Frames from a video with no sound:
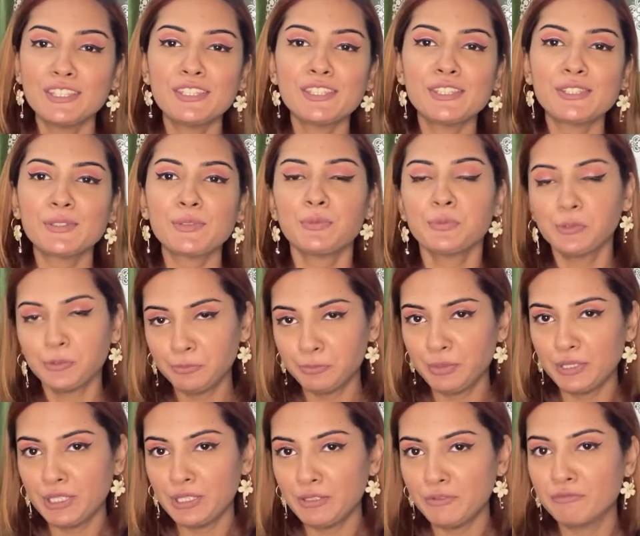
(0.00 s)
this will
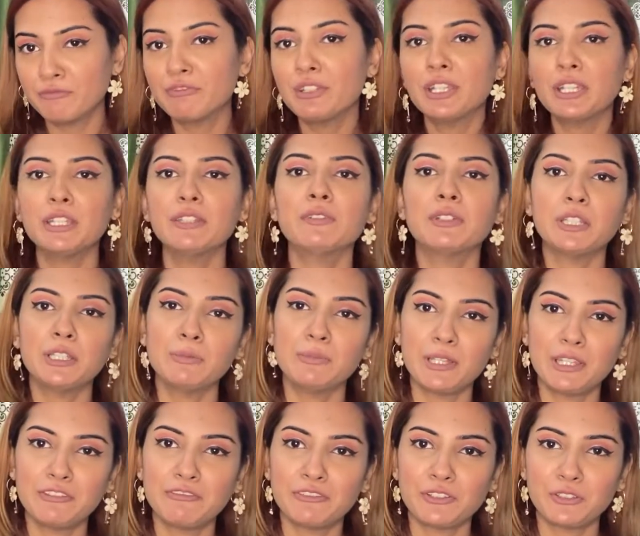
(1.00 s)
be very, very
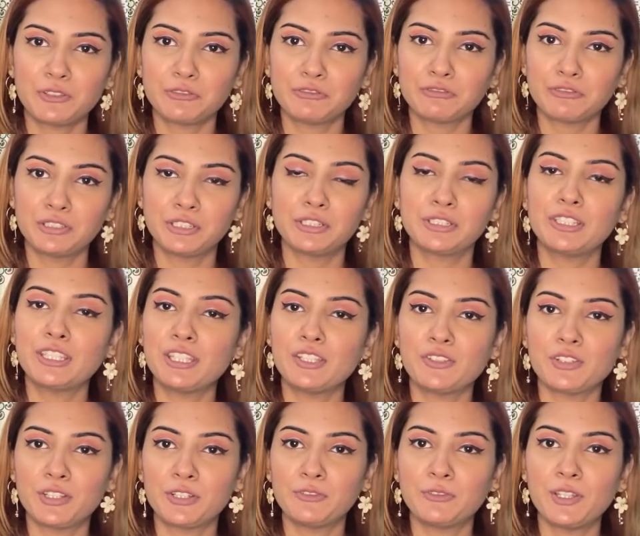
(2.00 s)
beneficial for your
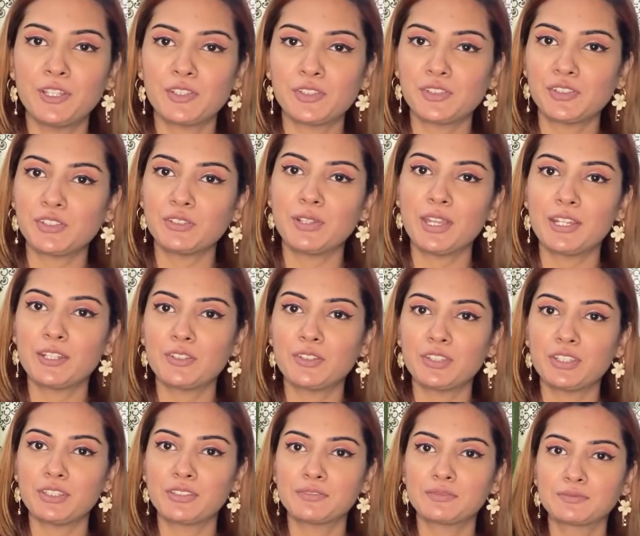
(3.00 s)
lead generation
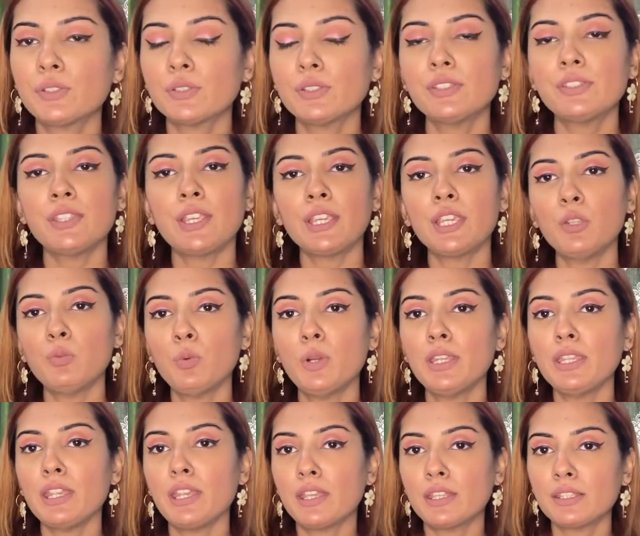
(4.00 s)
strategy. So the second
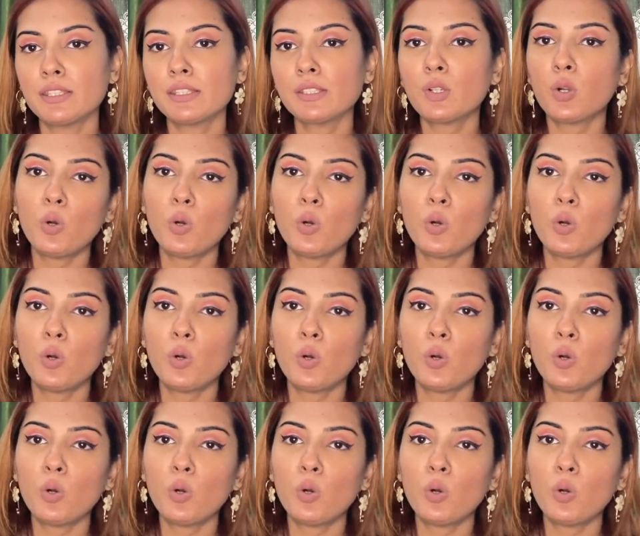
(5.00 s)
one is